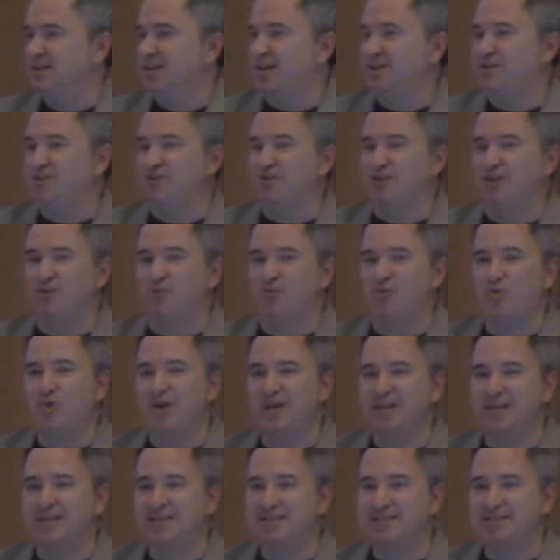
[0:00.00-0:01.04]
And you go,
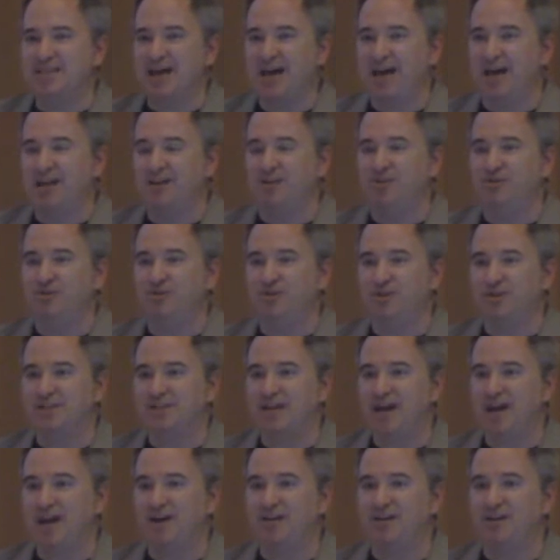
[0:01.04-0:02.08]
what is that? And you look
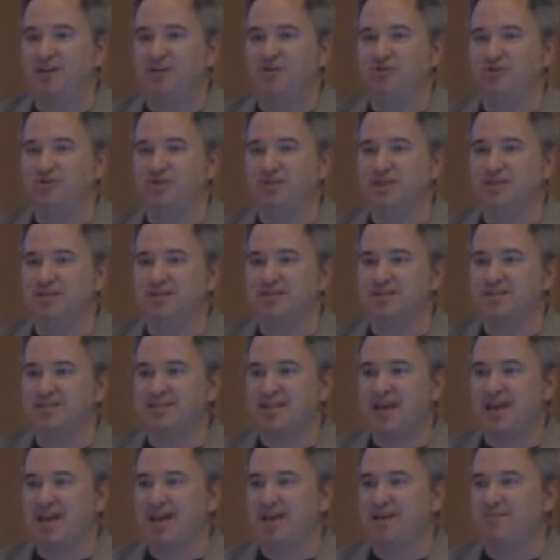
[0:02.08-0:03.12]
down, and you see the
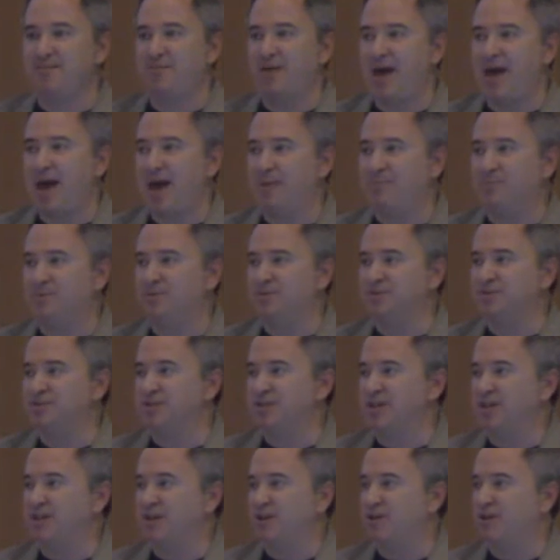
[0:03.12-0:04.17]
same
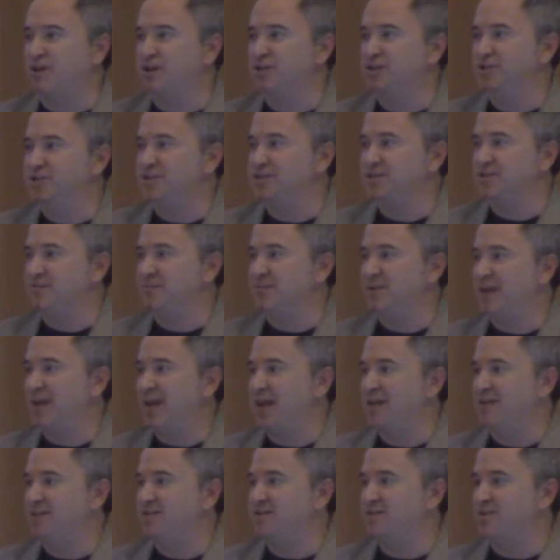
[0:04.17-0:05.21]
apples and oranges and
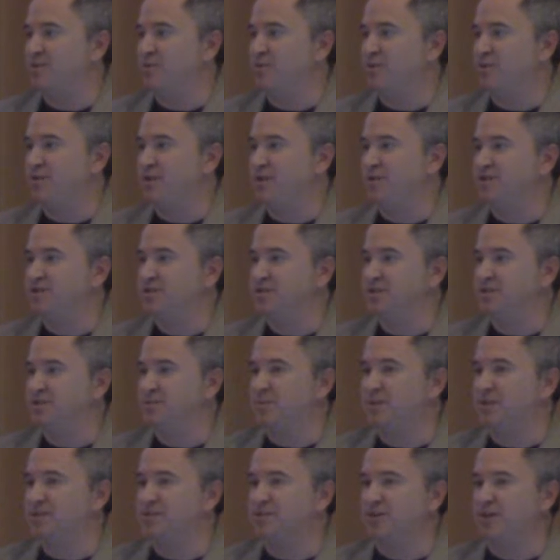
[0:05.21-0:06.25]
bananas that were there 6
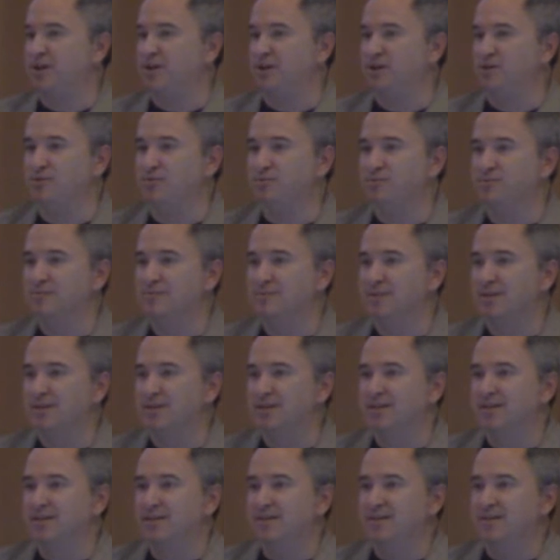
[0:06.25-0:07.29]
months ago.
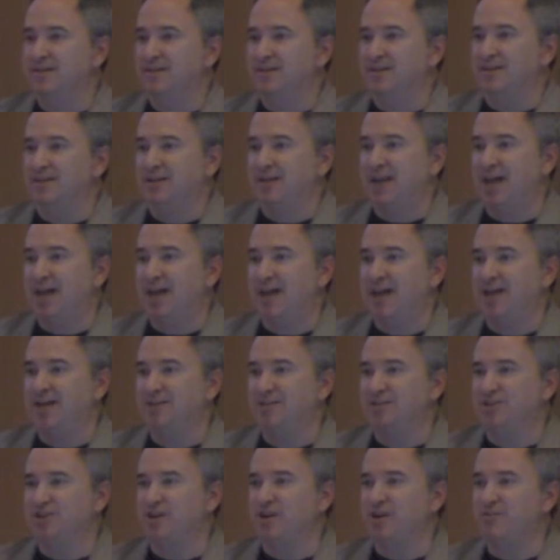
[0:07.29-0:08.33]

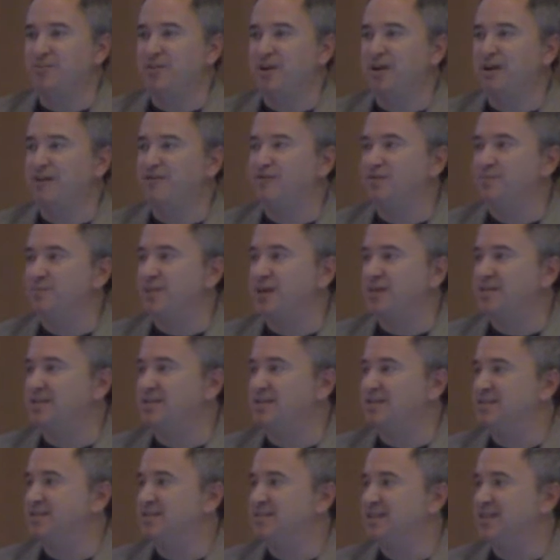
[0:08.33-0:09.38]
And Jerry McGovern
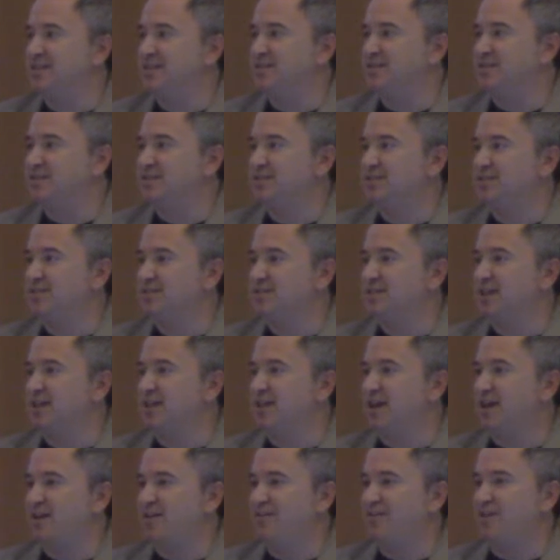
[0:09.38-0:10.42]
basically says
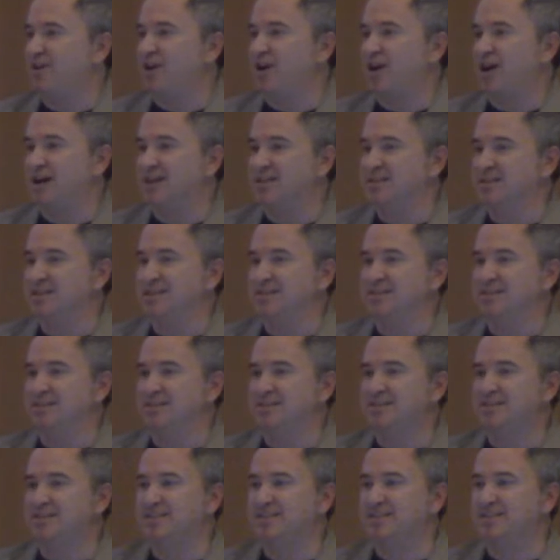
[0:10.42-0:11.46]
a lot of our content
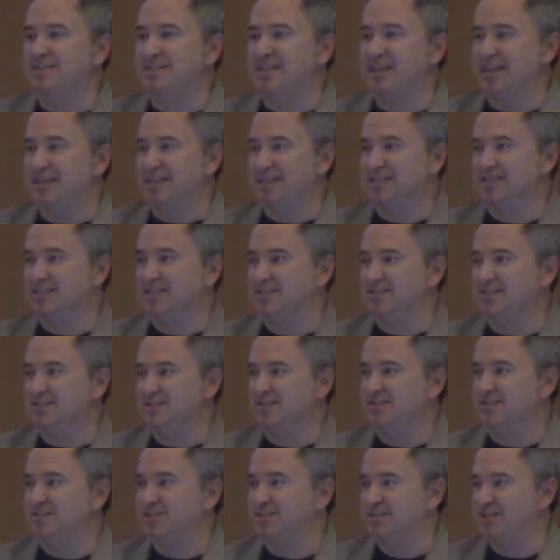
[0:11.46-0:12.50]
stinks
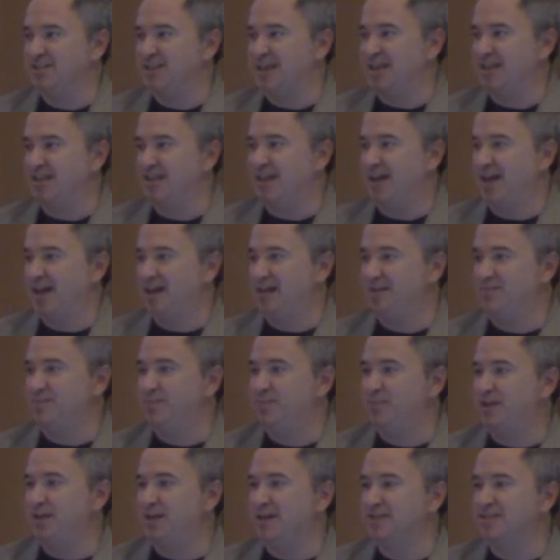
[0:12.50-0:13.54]
just like that
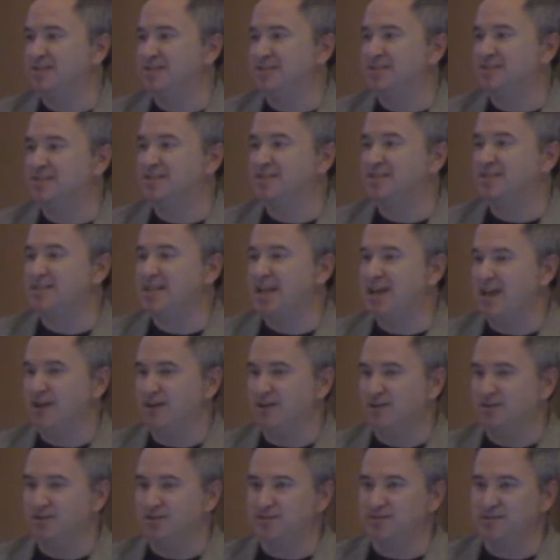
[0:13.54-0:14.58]
because it's
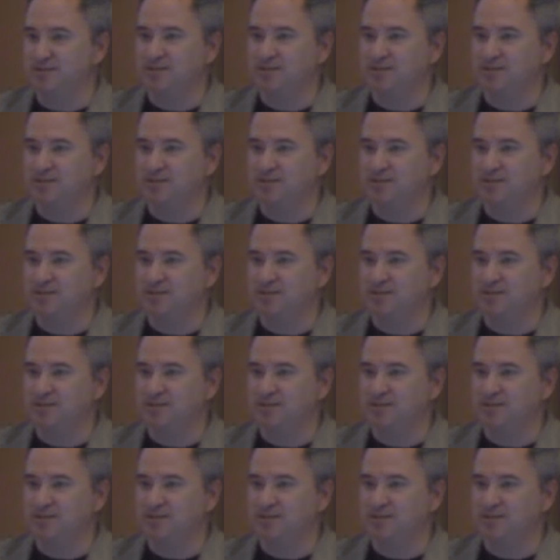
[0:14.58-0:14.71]
stale.